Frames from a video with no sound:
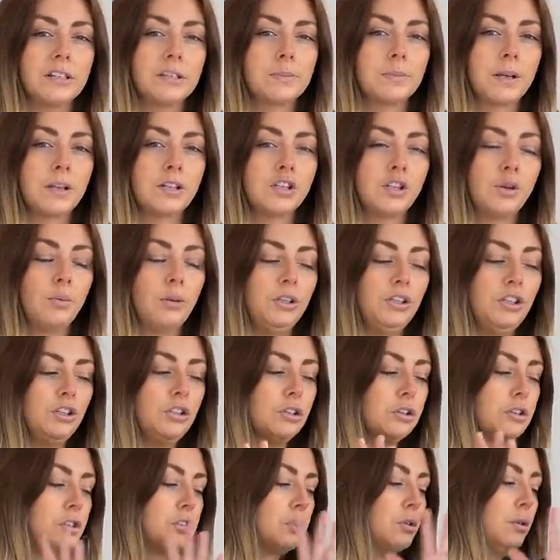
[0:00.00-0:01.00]
especially when you're
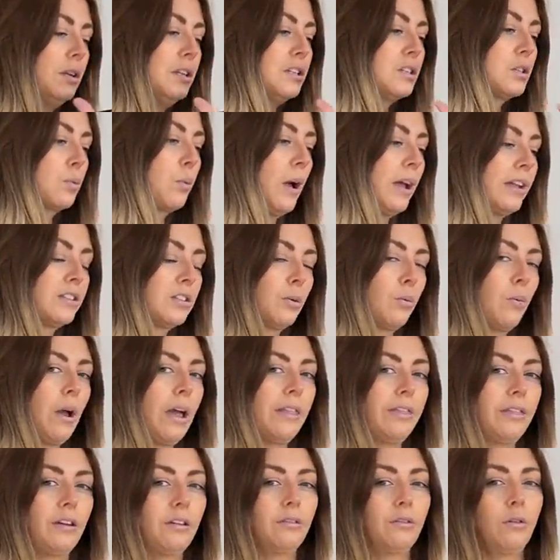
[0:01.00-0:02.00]
just doing sweater
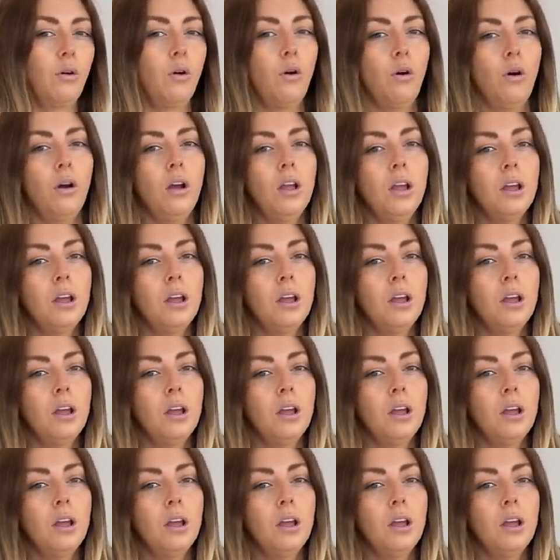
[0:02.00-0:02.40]
weather or